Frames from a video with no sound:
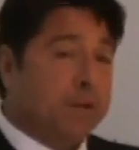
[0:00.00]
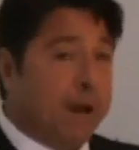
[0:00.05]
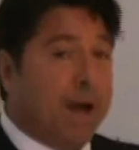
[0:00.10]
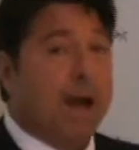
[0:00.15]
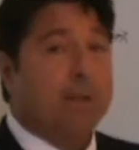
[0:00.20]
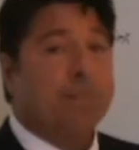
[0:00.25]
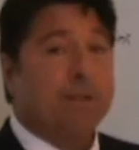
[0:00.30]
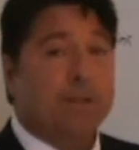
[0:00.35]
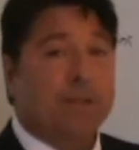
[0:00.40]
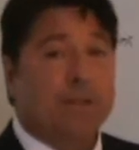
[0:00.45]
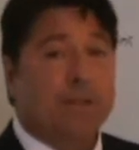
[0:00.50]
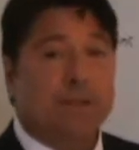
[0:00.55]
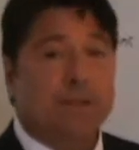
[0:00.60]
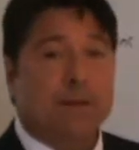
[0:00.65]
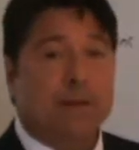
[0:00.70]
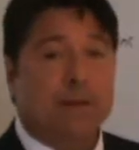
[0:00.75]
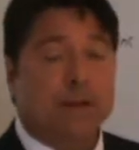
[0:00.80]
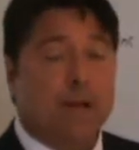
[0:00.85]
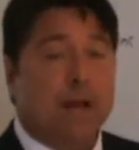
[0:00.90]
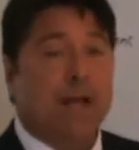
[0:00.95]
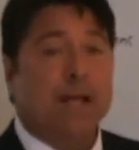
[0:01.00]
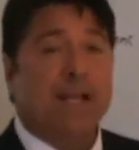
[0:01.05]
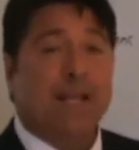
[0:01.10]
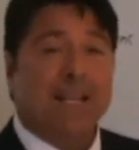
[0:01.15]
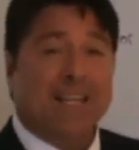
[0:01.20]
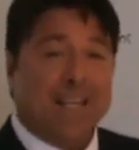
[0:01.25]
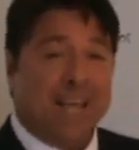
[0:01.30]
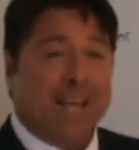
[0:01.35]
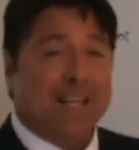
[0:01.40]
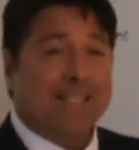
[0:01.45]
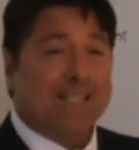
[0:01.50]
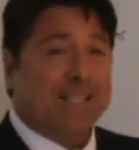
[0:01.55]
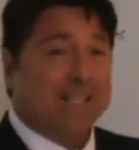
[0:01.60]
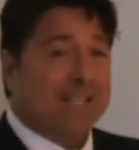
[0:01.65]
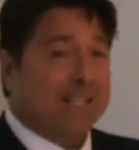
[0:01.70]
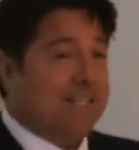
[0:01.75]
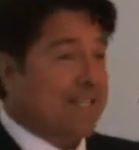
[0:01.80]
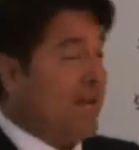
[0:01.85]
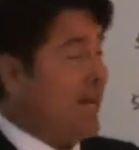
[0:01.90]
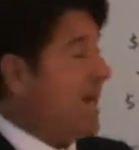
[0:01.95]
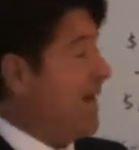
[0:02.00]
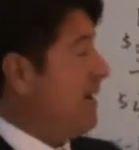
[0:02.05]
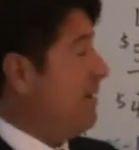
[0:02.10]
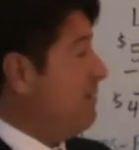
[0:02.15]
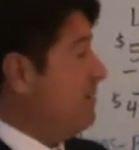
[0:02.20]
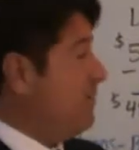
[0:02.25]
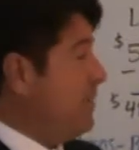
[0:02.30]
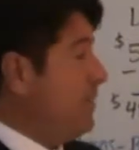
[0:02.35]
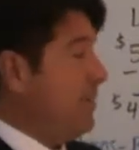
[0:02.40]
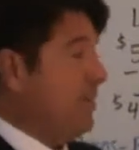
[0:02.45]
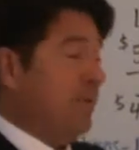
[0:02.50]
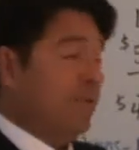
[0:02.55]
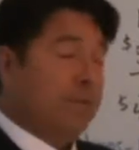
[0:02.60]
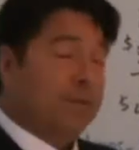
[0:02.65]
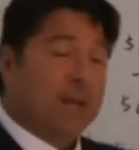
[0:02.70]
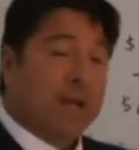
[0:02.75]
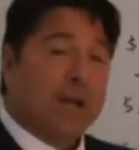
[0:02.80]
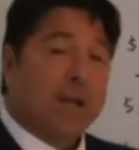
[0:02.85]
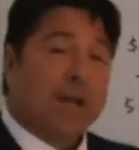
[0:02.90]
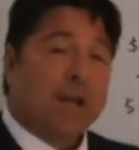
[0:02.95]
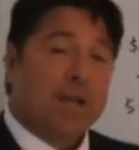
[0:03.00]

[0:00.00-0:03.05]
your options are not going to catch the entire move.